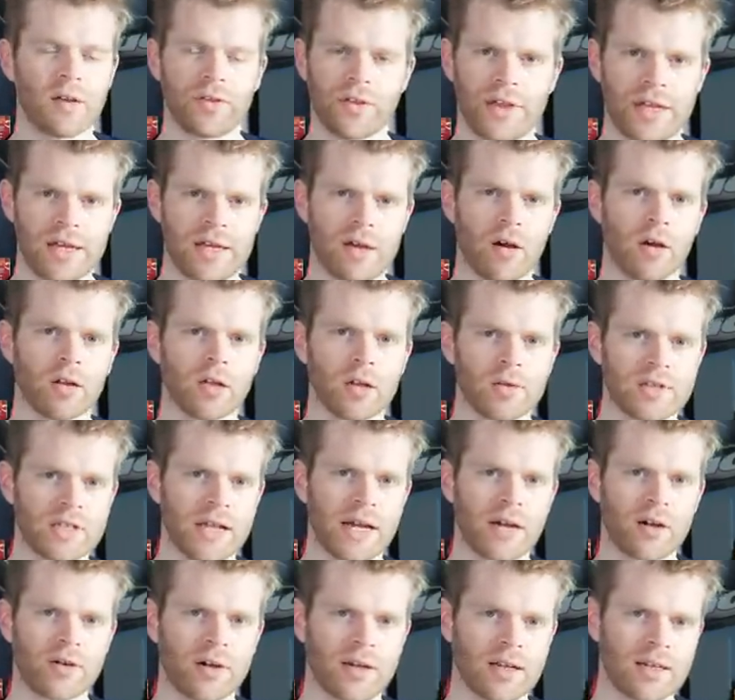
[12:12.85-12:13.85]
The
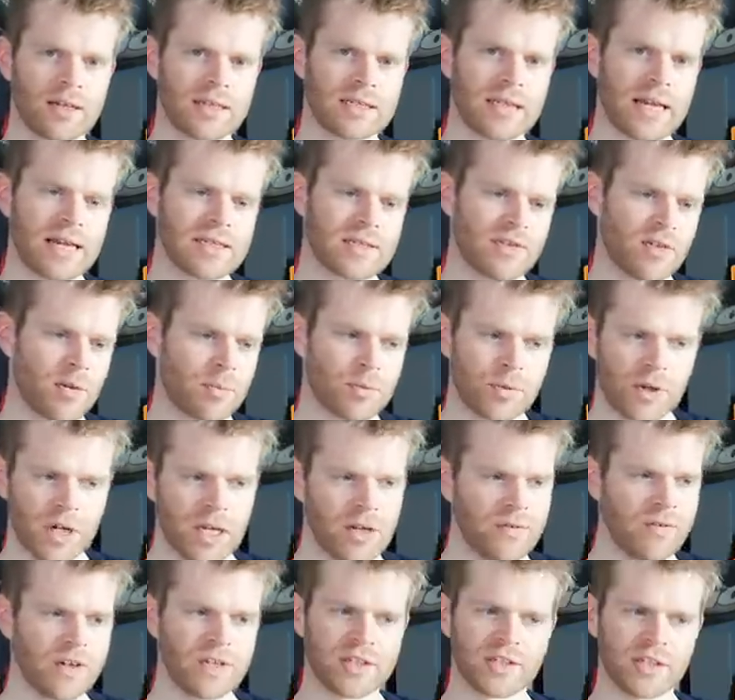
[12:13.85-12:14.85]
Holotech crank sets of the
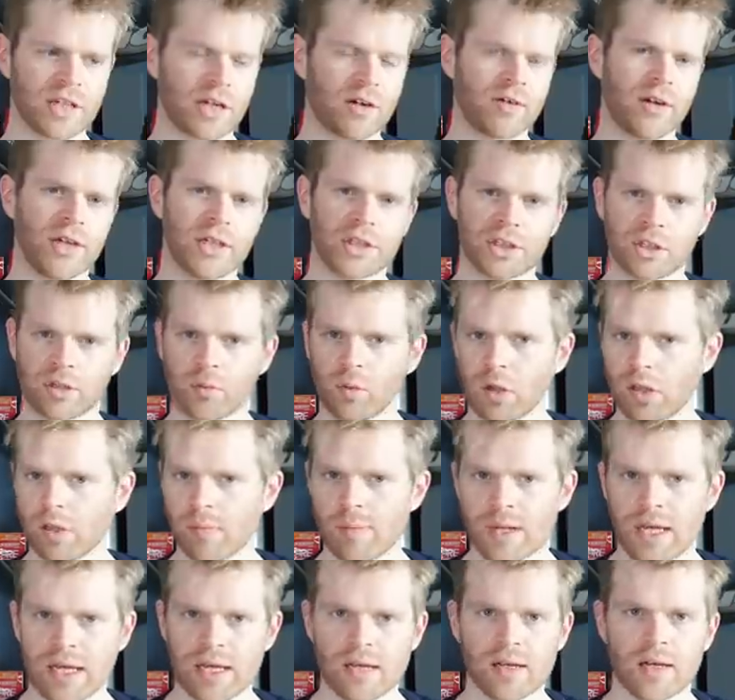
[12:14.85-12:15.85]
previous generation will
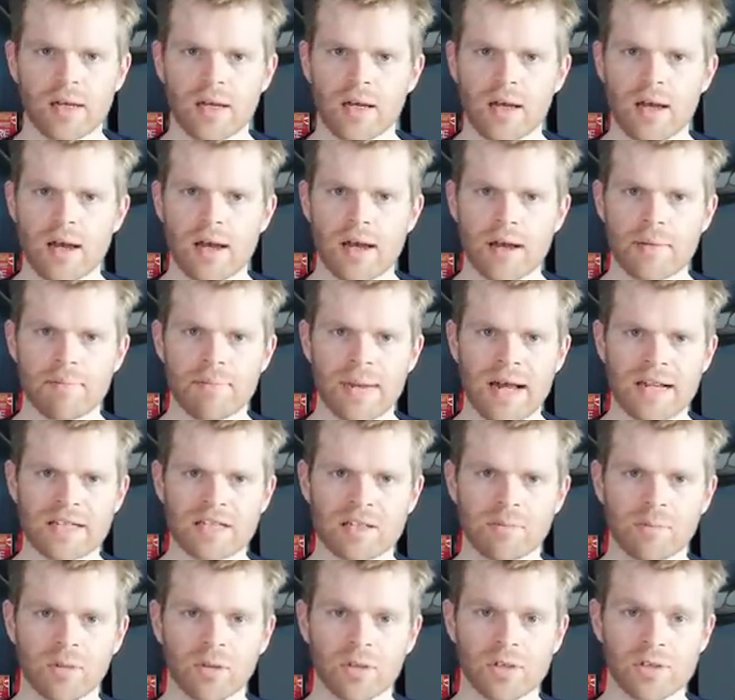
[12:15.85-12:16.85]
be
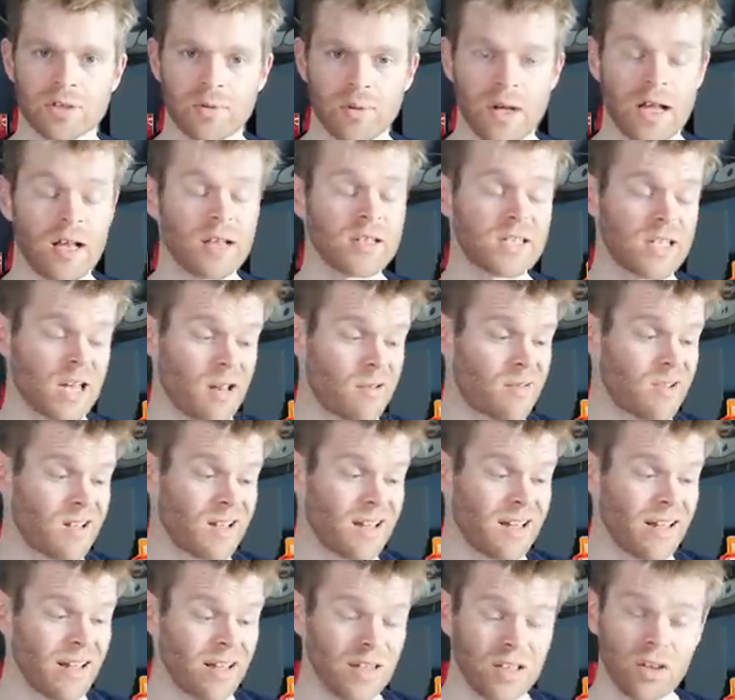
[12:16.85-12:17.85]
compatible as well. So
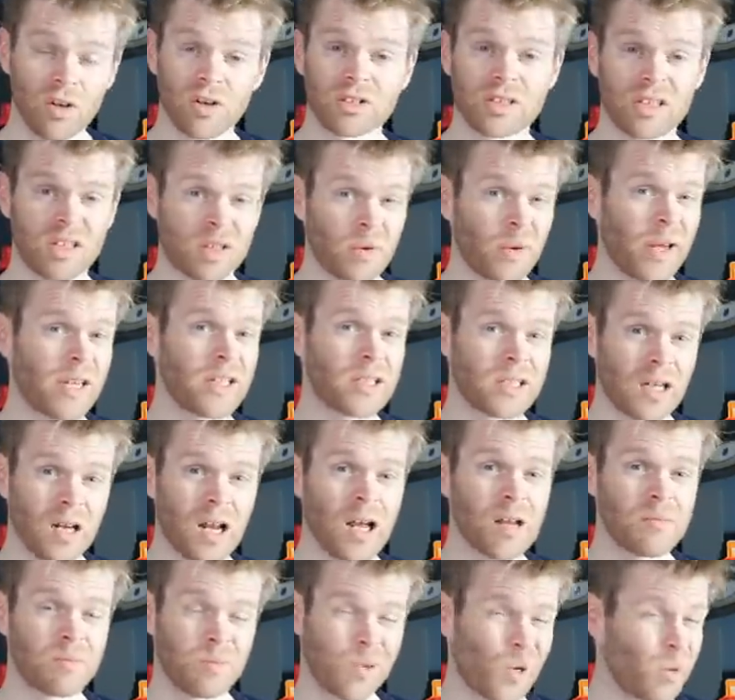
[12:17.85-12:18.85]
in your situation,
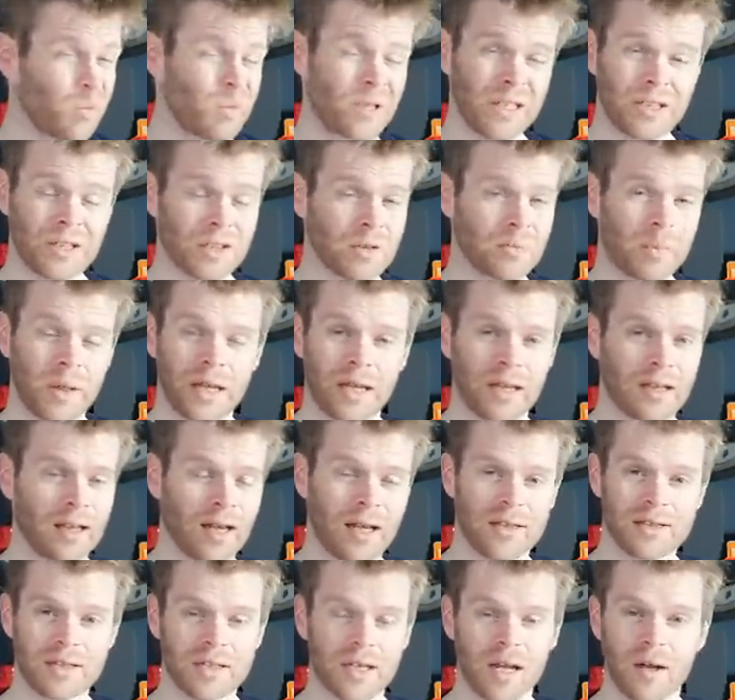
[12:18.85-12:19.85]
I'd probably just be
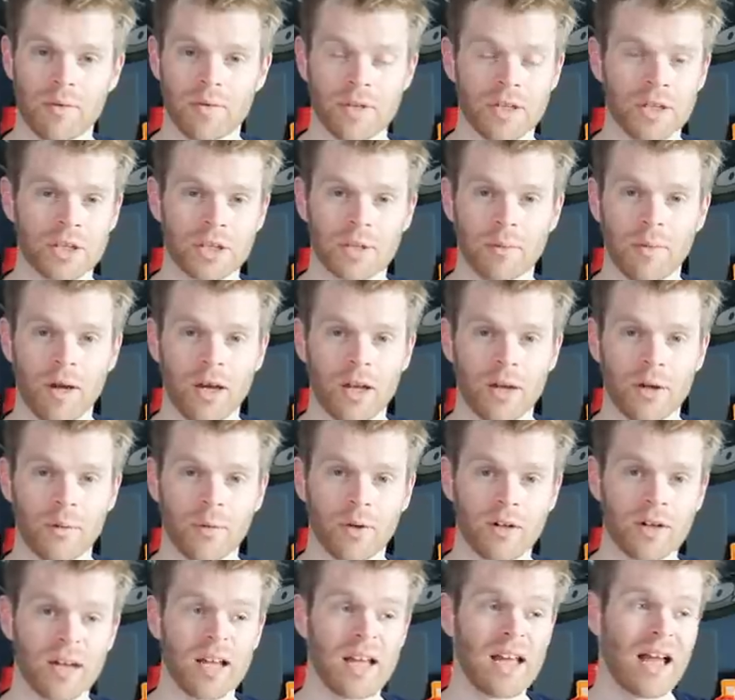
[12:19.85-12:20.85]
inclined to go with the Shimano
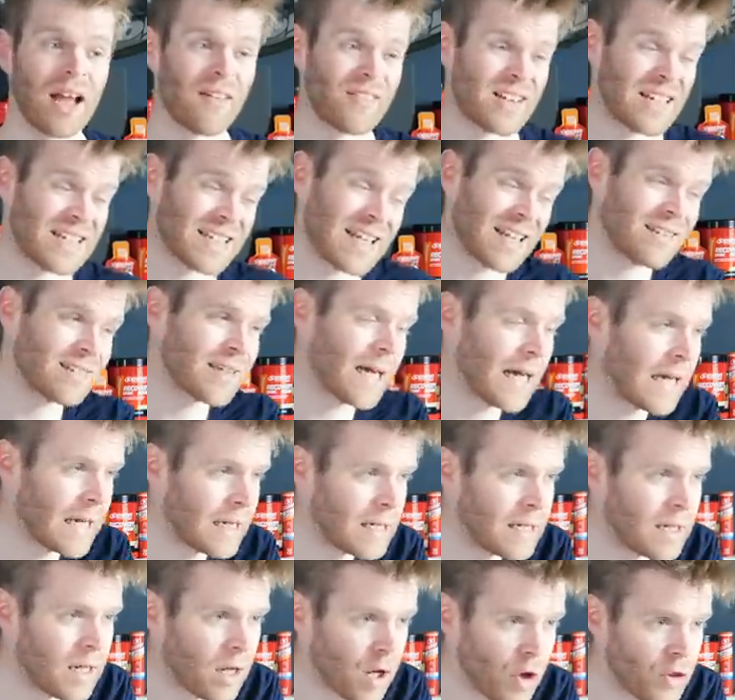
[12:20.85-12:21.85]
one. Having said
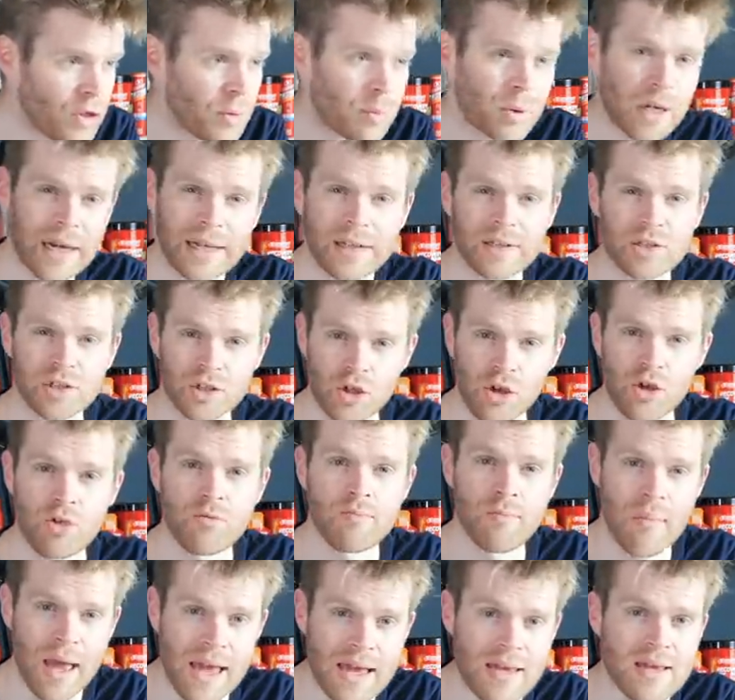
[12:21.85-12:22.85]
that, other brands do
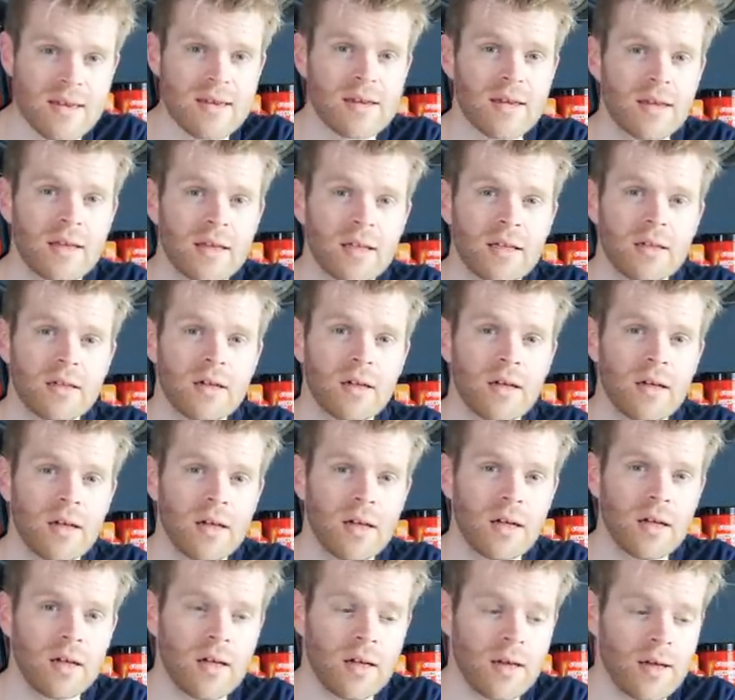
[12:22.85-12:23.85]
make
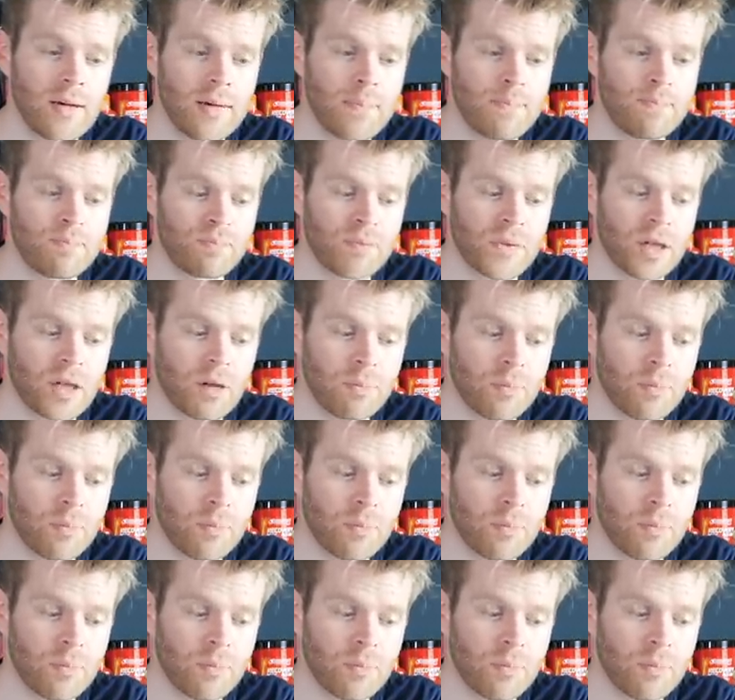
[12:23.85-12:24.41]
chain